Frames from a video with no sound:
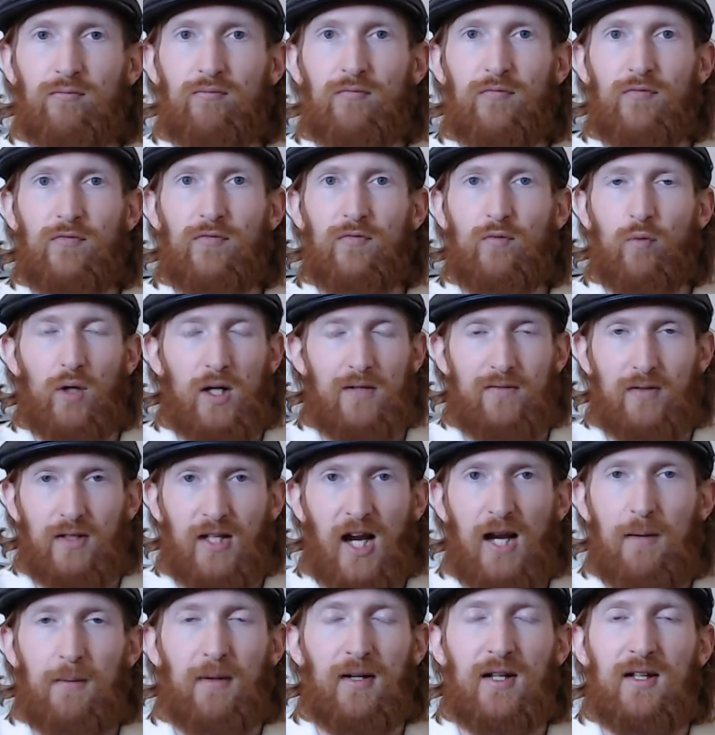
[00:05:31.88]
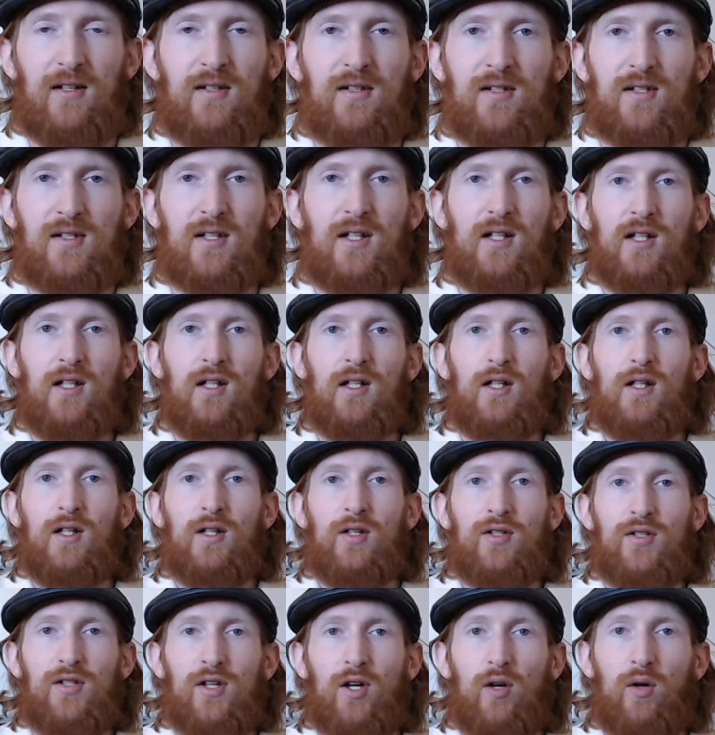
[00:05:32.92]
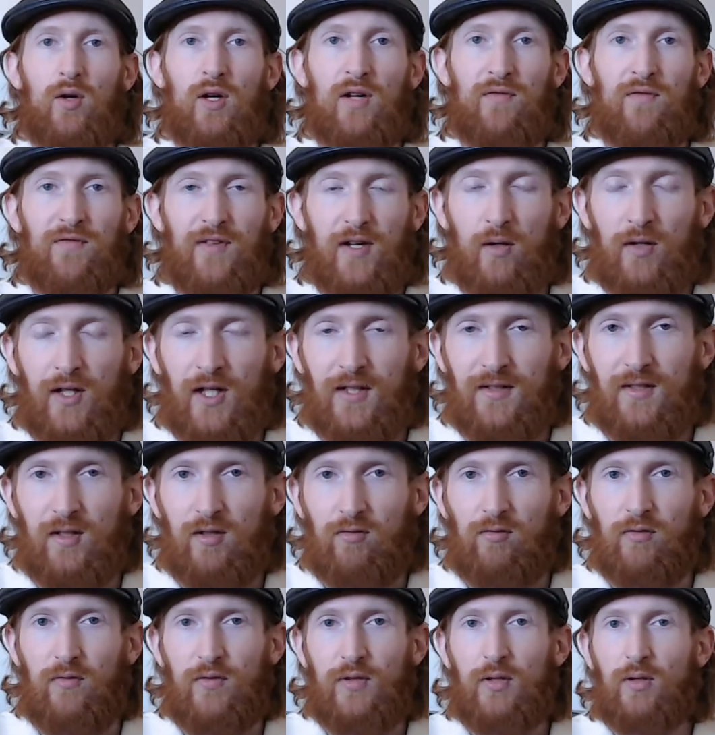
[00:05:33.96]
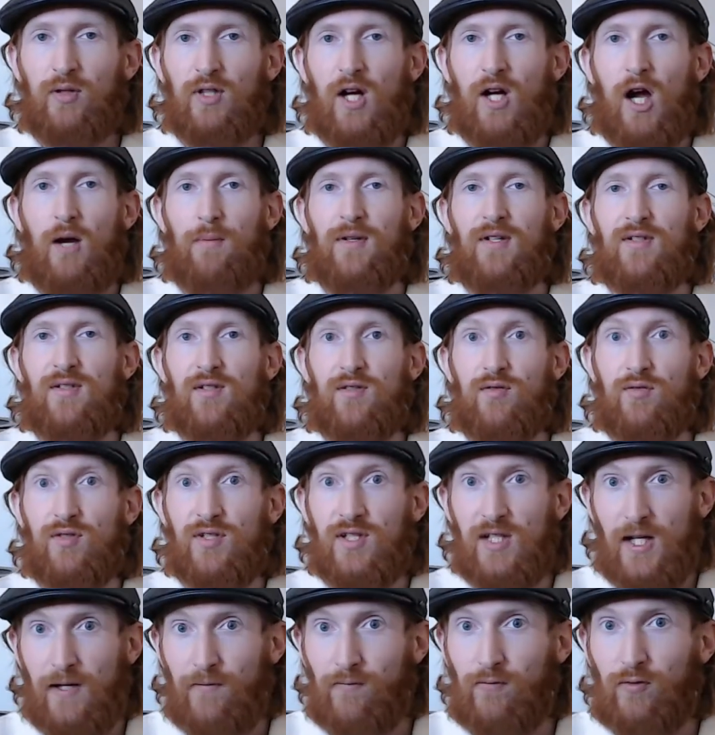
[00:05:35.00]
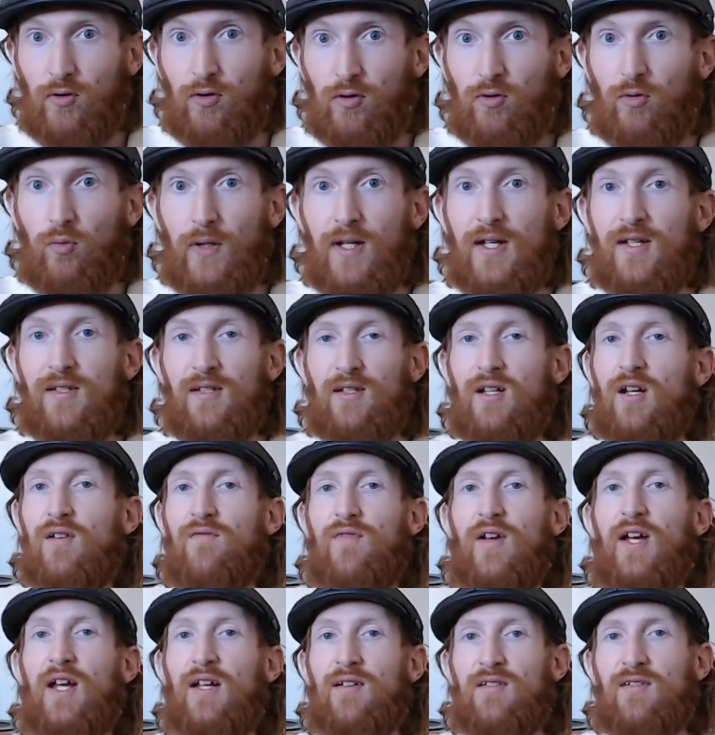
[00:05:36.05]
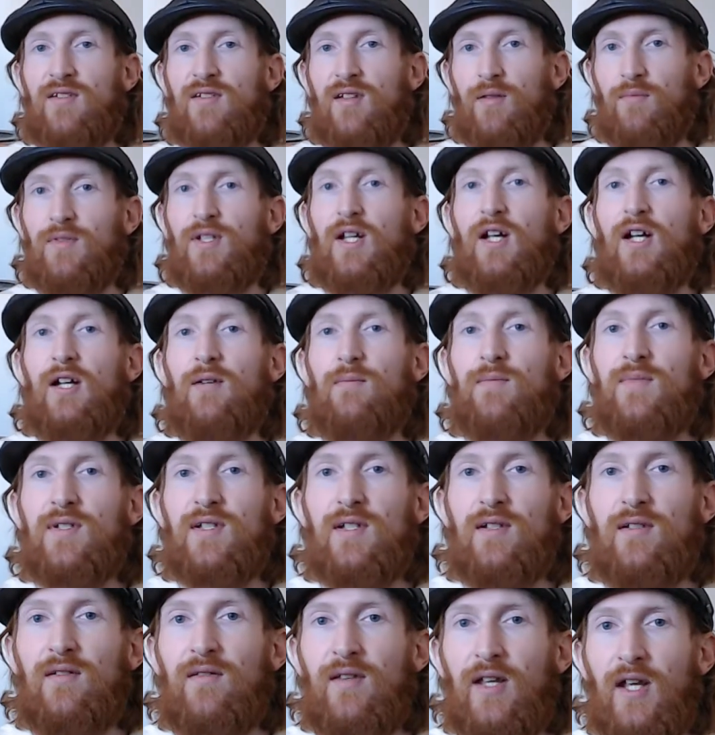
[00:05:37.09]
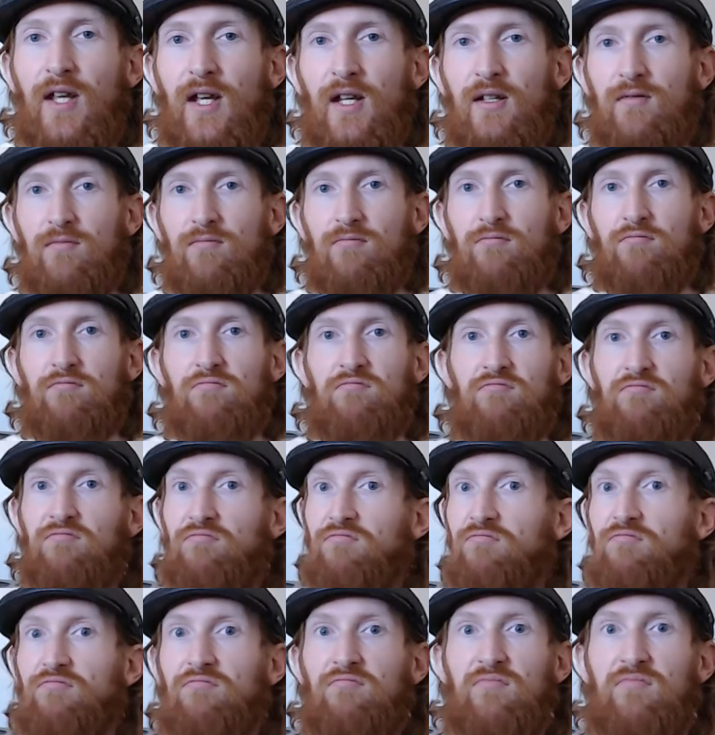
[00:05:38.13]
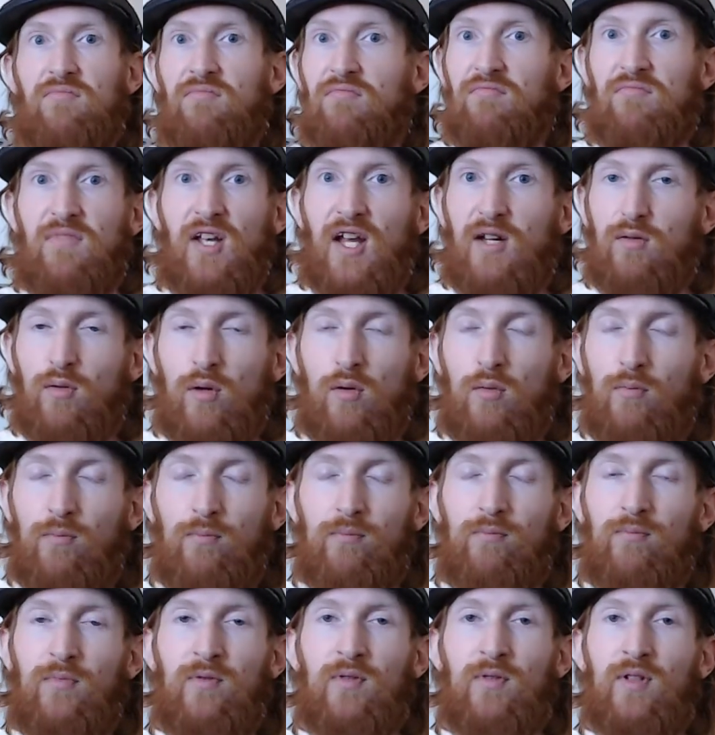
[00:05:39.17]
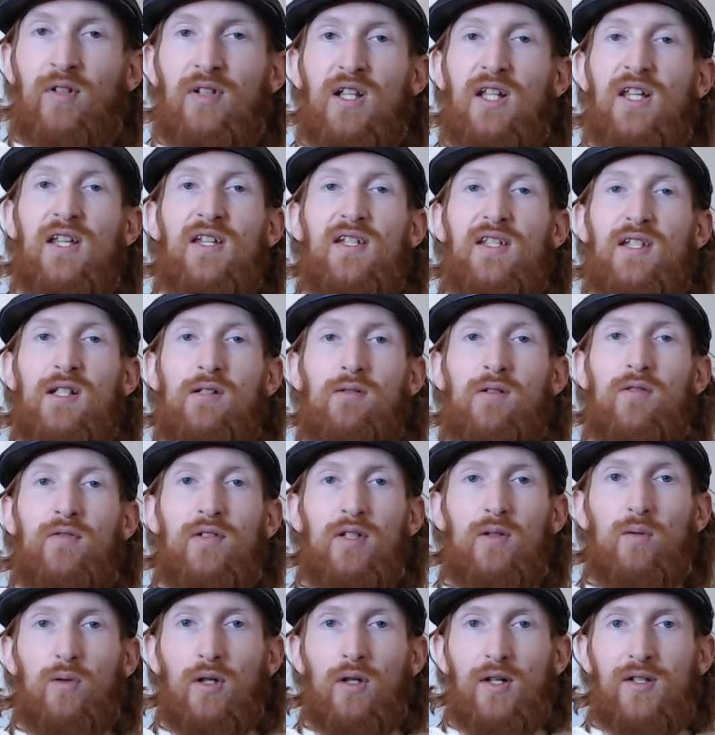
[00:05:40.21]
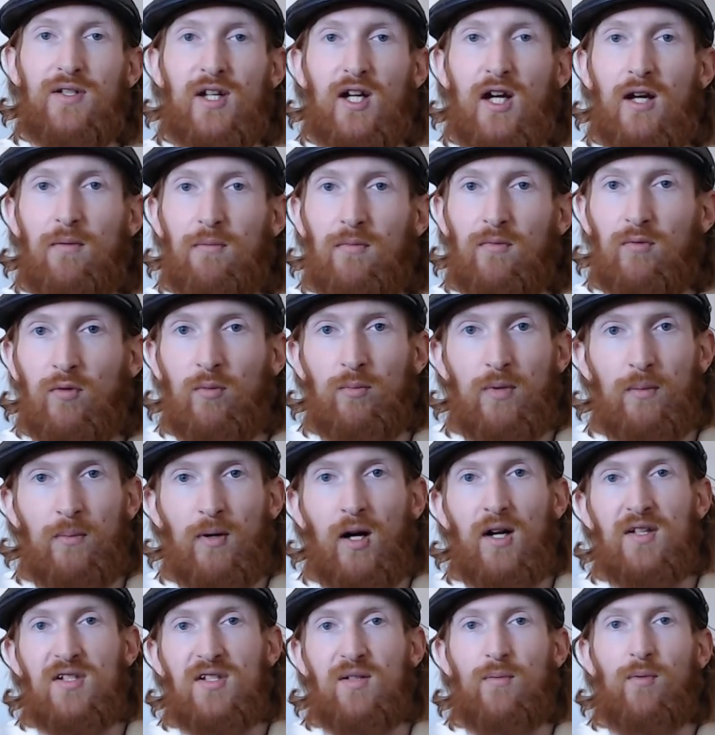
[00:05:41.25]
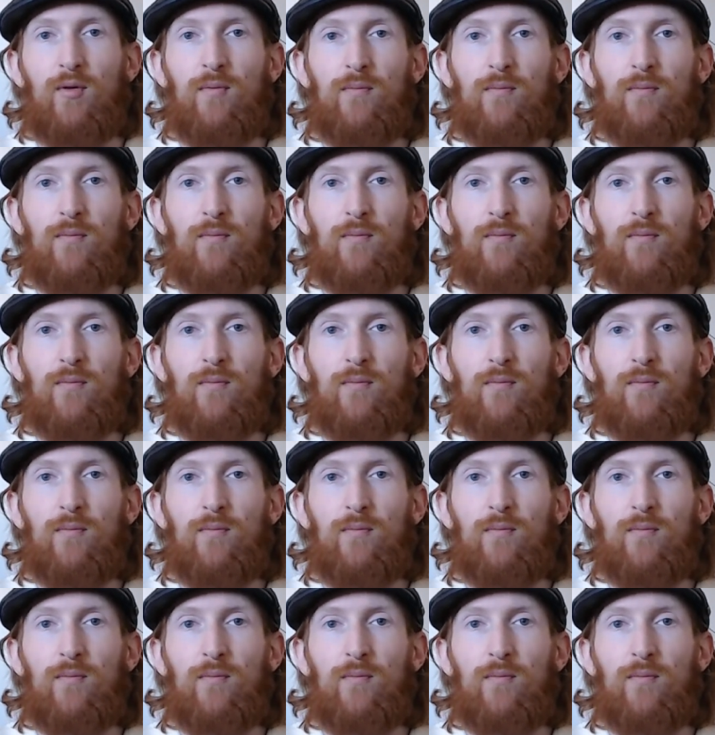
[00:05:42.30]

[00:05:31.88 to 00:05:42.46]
whatever game it is. So if they don't get their review copies several weeks in advance sometimes, then they won't release their review on time. It won't be possible.